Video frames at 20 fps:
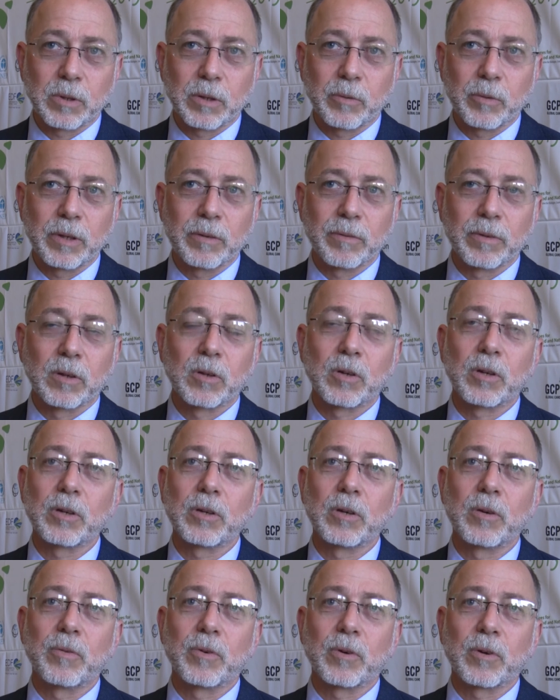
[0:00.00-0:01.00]
What we've
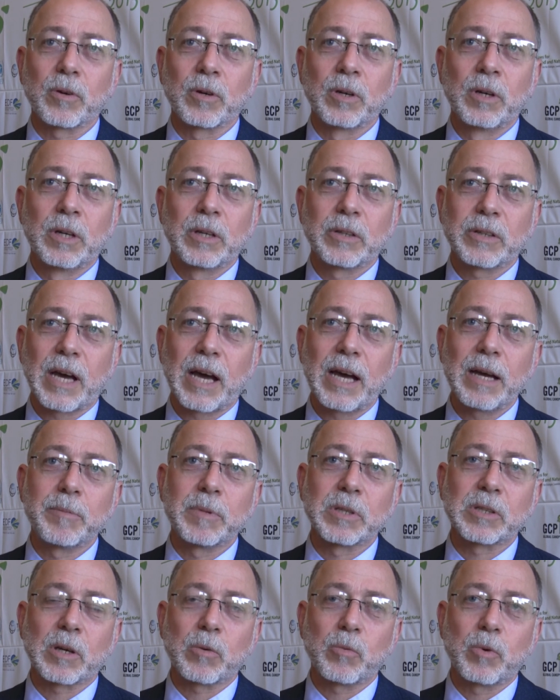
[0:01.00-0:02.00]
learned over
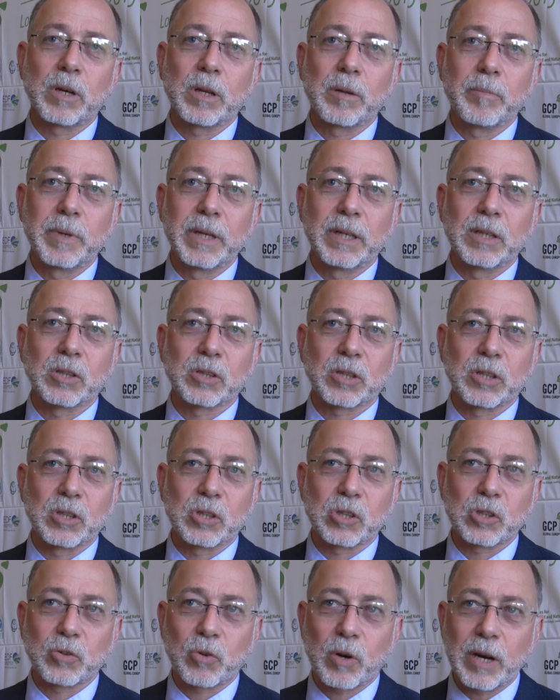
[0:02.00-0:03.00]
time is that one of the biggest
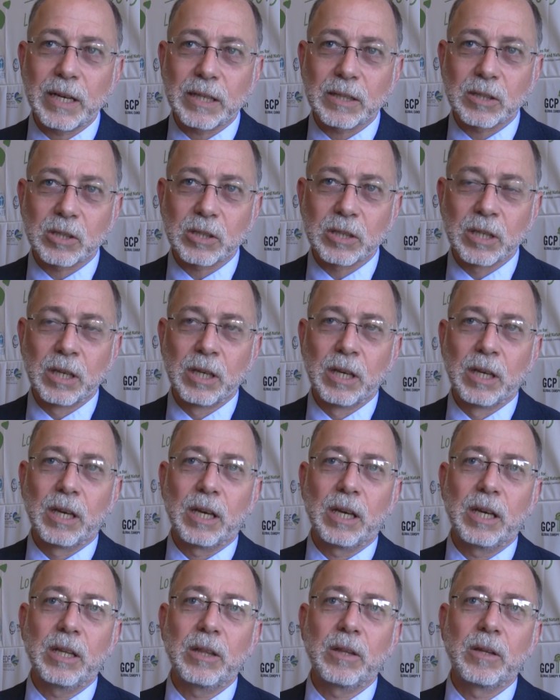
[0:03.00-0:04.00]
constraints
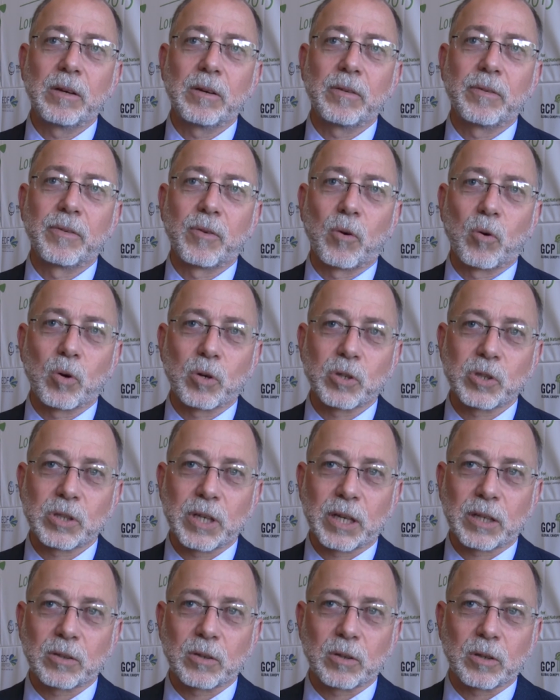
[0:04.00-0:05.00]
in the forest
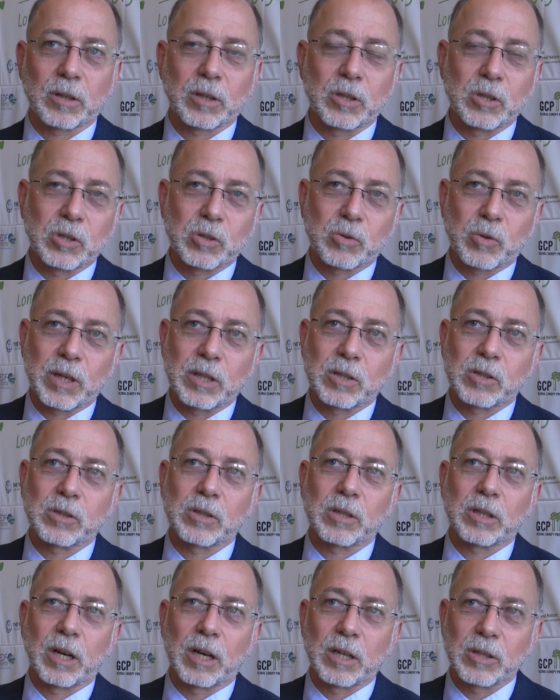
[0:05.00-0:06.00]
sector, constraints
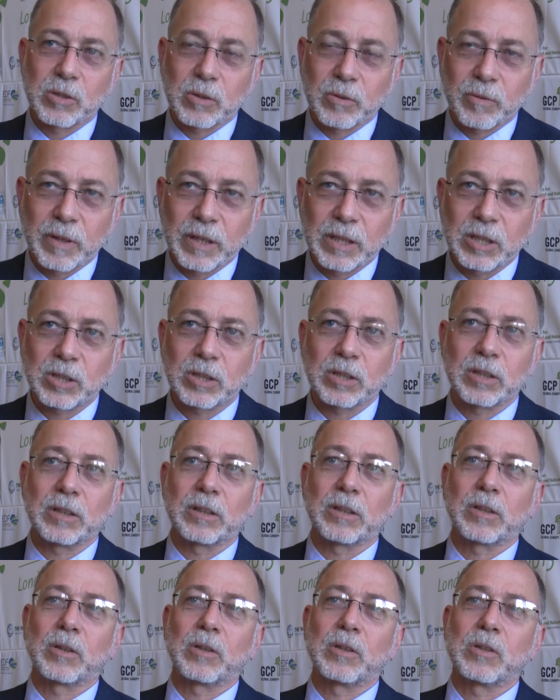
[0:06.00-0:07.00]
to
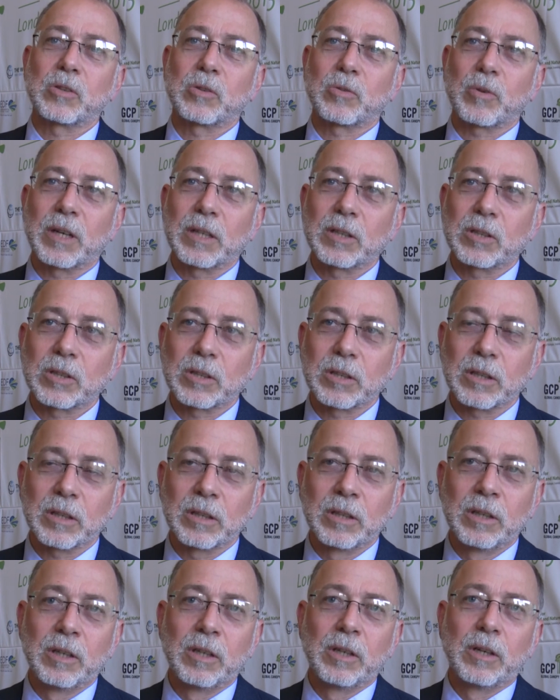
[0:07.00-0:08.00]
conservation, constraints to
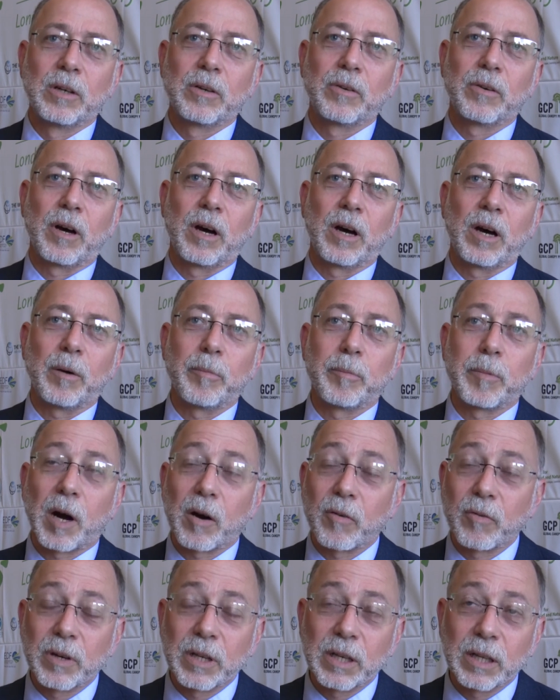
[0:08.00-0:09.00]

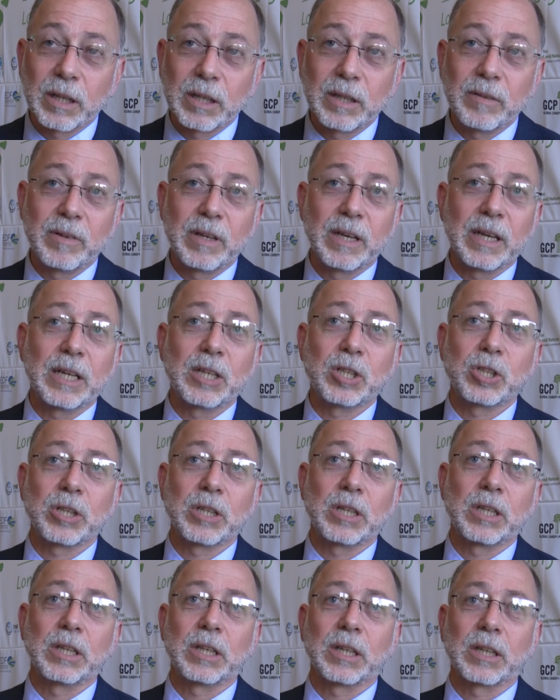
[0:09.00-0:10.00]
poverty
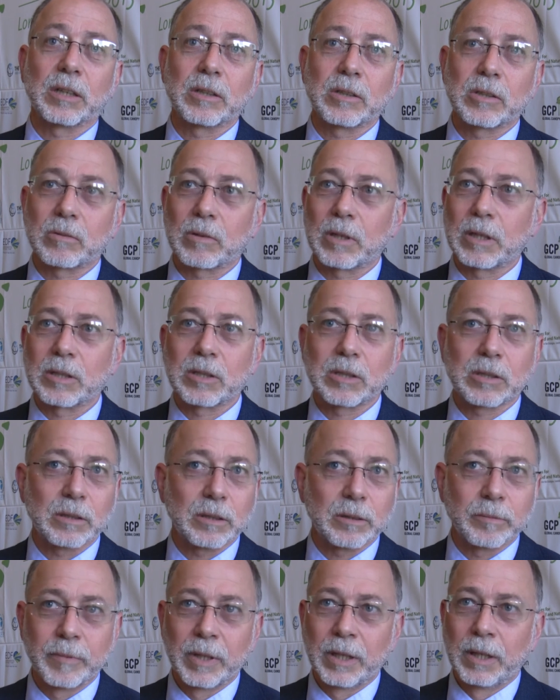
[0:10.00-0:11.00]
alleviation, and constraints
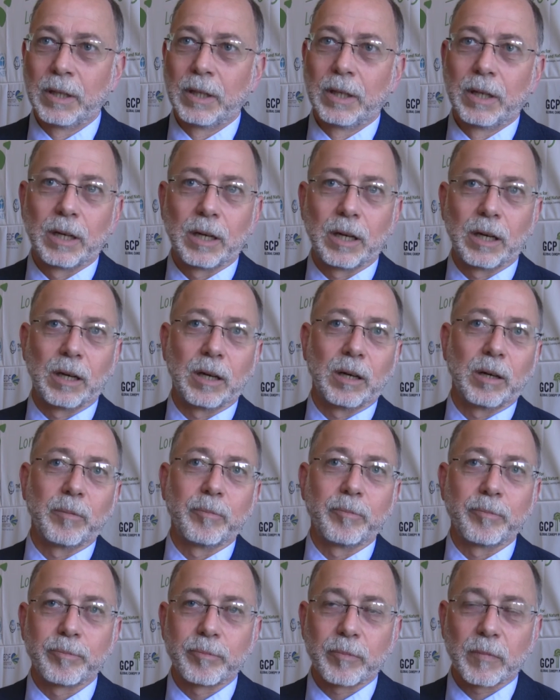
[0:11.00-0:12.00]
to
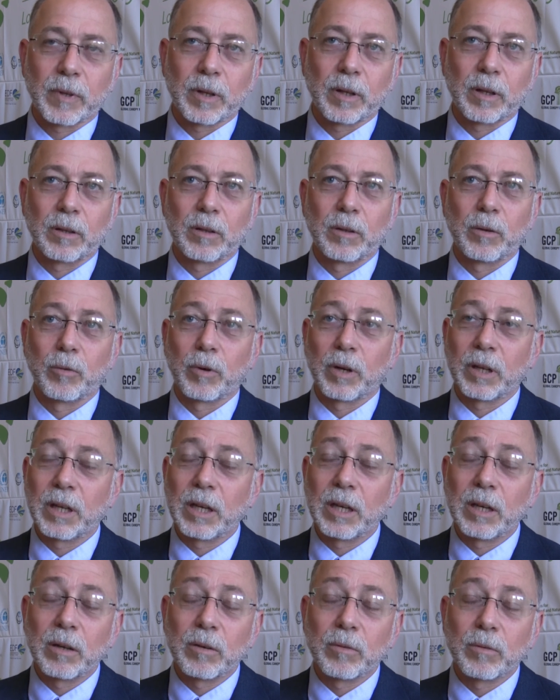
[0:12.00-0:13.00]

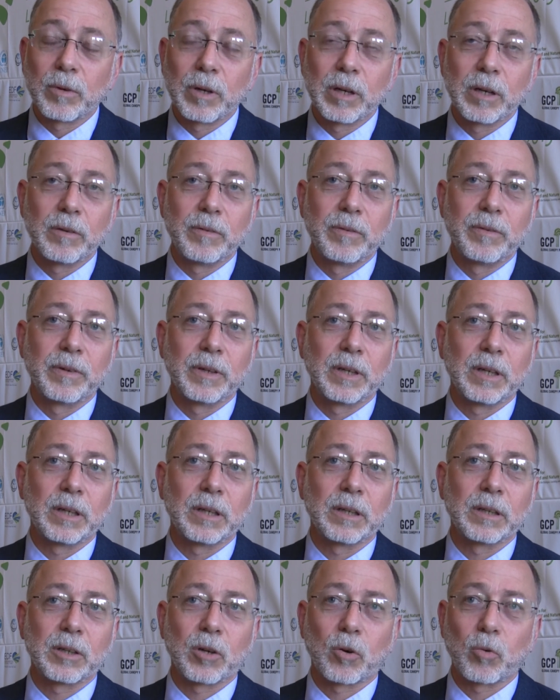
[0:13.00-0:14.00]
getting rid
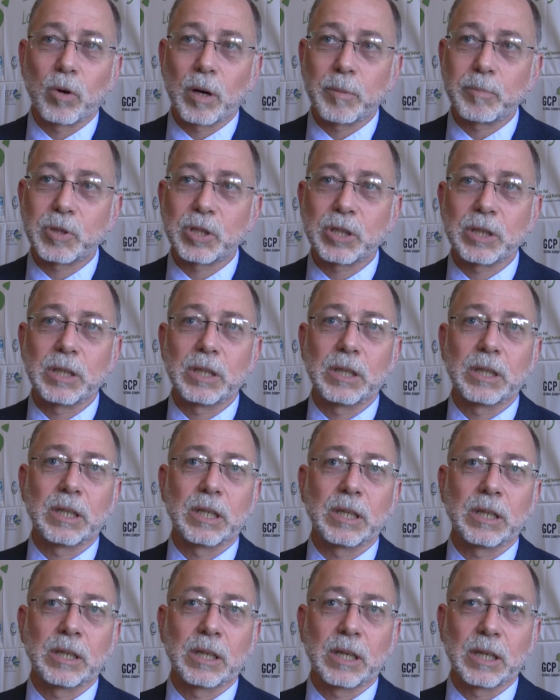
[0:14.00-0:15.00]
of corruption,
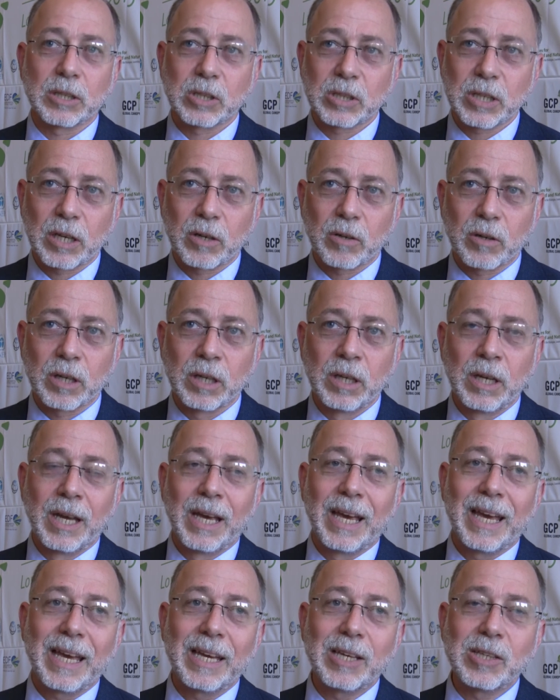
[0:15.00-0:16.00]
and et cetera,
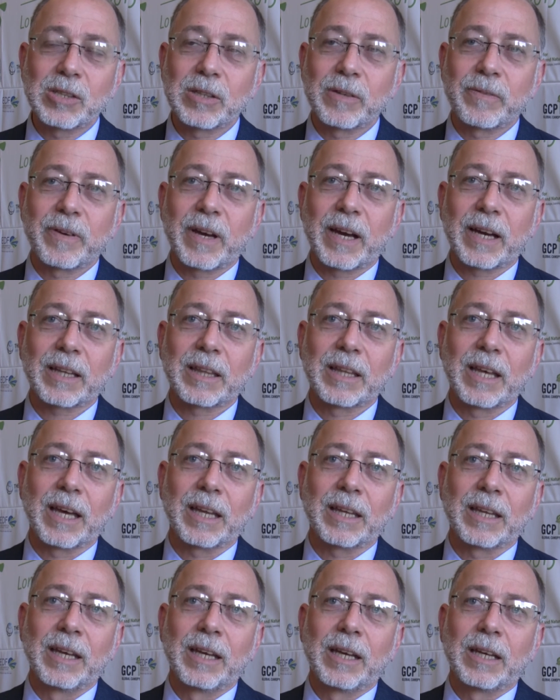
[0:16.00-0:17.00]
is the fact
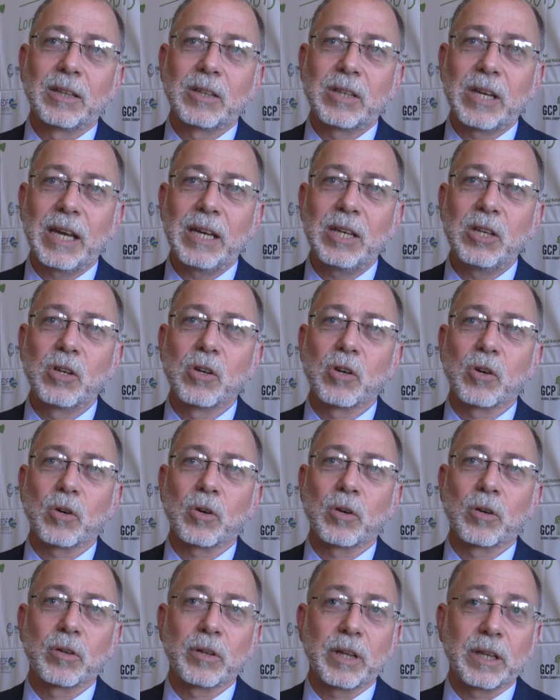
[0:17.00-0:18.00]
that
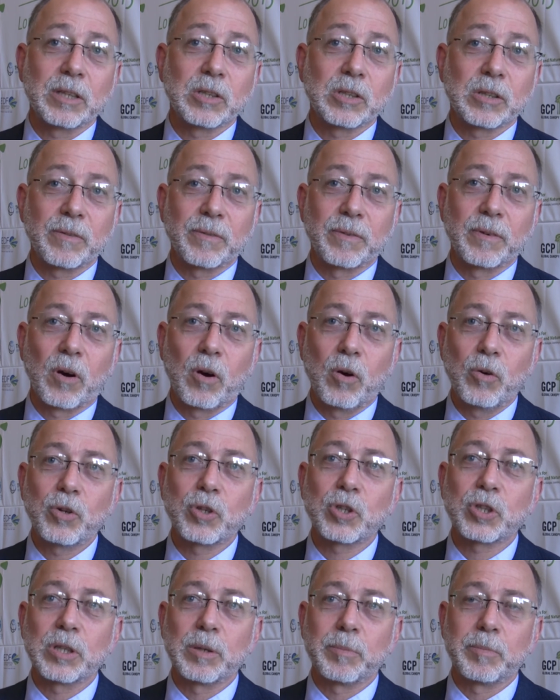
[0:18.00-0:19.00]
tenure, that is the
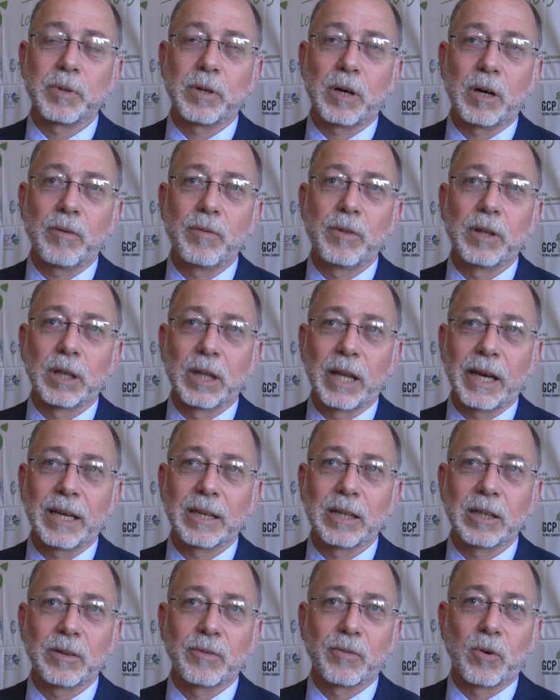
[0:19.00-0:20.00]
ownership of the
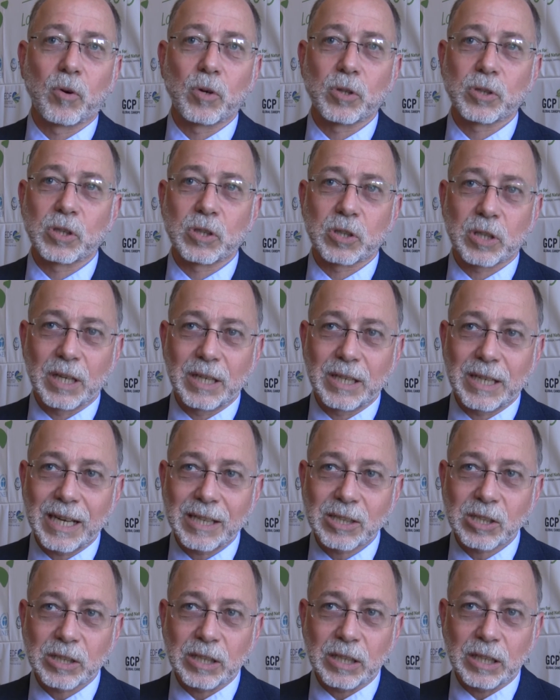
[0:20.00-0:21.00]
land in the forest, is
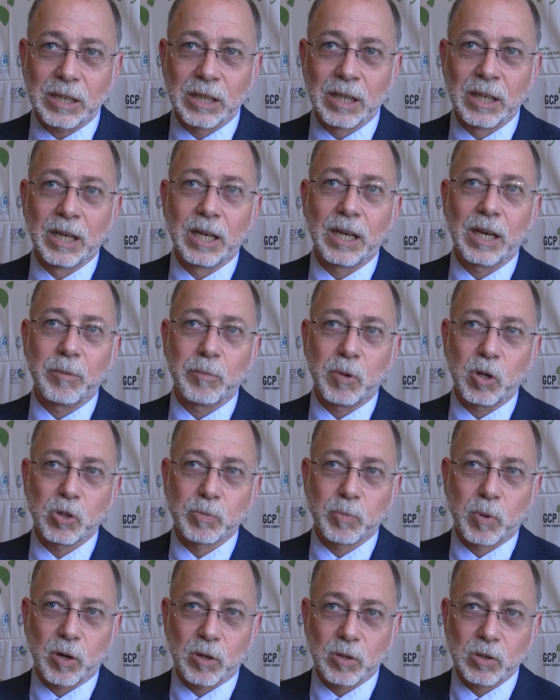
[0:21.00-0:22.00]
contested in
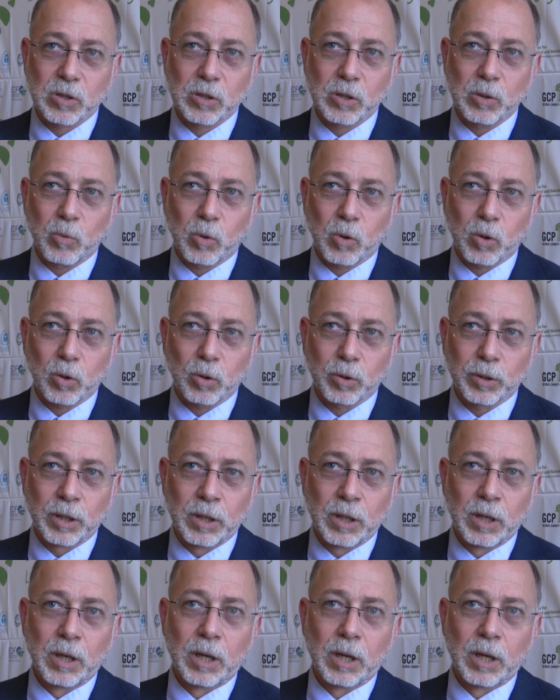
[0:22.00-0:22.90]
most parts of the world.